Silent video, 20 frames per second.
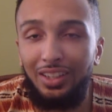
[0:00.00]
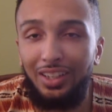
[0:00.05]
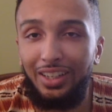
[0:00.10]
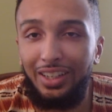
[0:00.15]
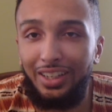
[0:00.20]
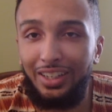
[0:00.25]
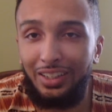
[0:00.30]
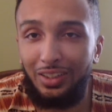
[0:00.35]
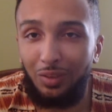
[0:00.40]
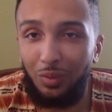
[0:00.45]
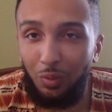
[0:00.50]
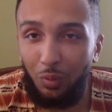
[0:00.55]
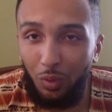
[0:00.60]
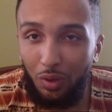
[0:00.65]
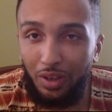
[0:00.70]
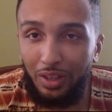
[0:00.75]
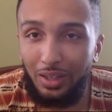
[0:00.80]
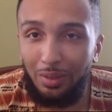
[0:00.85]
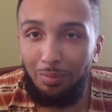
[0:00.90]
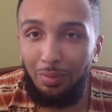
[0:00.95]
and are
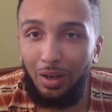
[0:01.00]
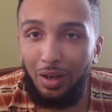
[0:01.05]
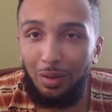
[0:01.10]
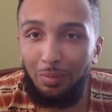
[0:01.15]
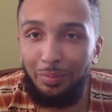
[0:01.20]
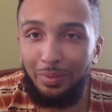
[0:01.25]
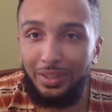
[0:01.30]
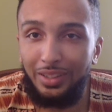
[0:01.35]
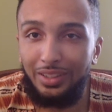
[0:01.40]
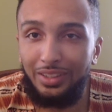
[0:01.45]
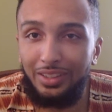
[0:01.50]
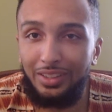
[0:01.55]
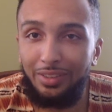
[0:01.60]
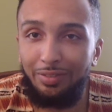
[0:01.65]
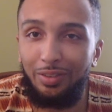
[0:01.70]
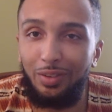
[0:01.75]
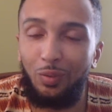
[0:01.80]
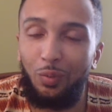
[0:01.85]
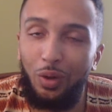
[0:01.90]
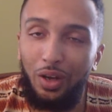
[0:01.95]
worried about me
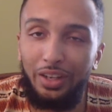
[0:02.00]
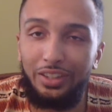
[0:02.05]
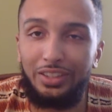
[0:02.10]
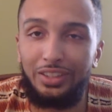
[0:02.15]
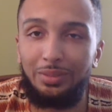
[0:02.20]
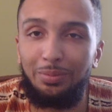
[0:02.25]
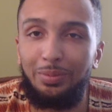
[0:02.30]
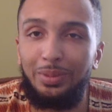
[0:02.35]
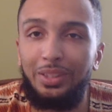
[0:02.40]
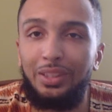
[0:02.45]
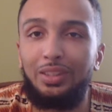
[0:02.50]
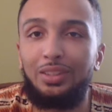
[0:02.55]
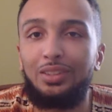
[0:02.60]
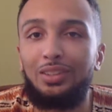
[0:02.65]
if you're watching me.